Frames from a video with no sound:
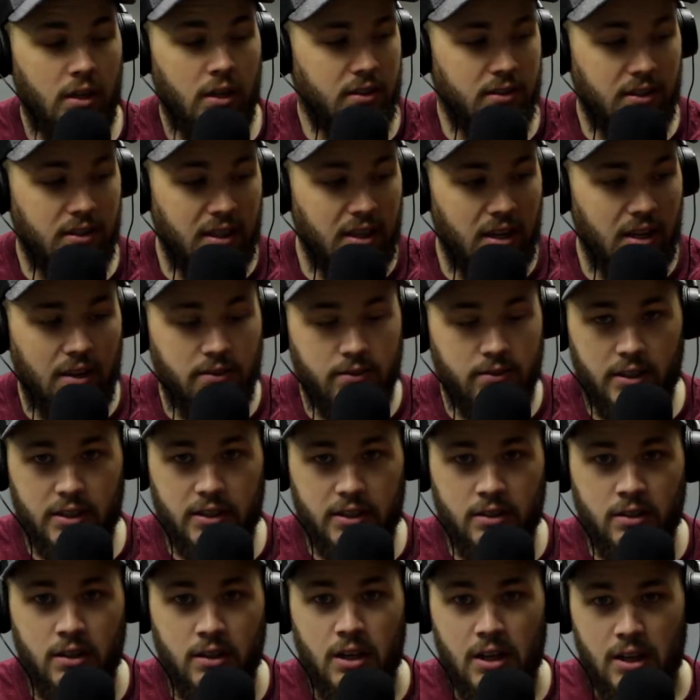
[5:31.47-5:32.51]
Does he have
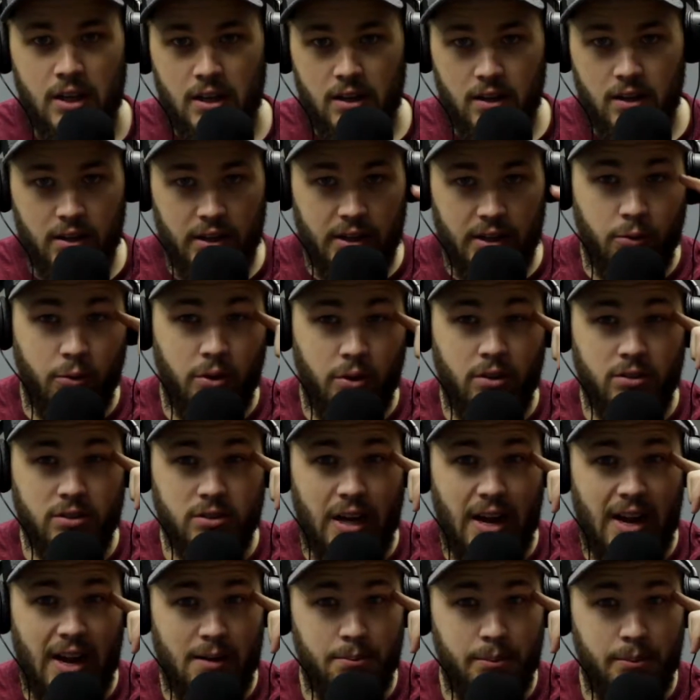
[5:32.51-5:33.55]
like one of those
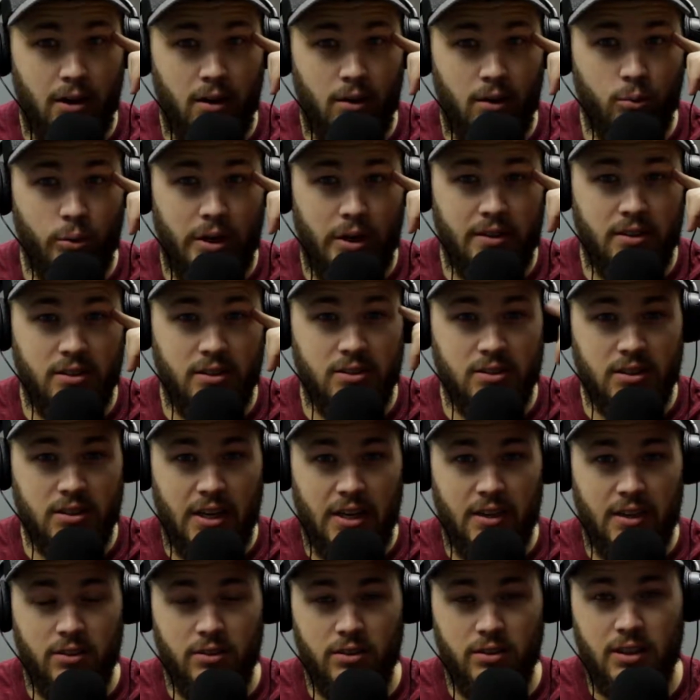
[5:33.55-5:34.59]
eyeball retina
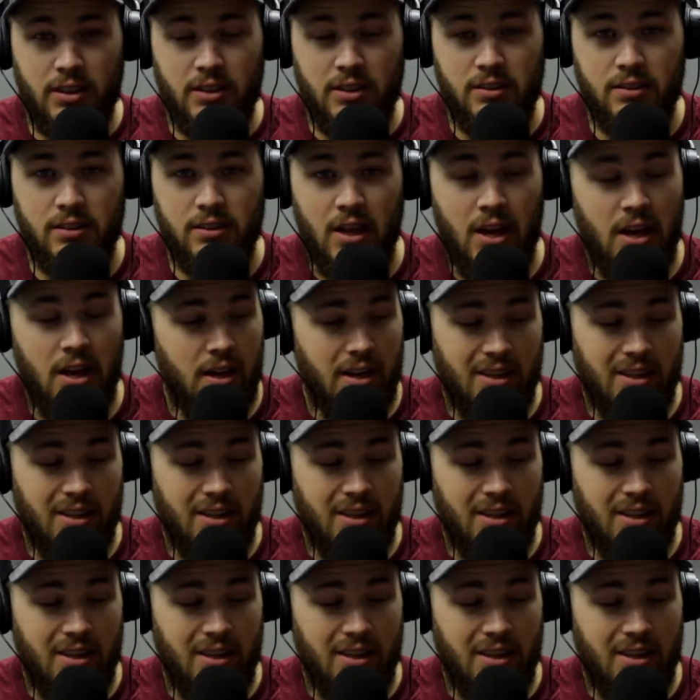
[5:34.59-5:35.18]
scanner things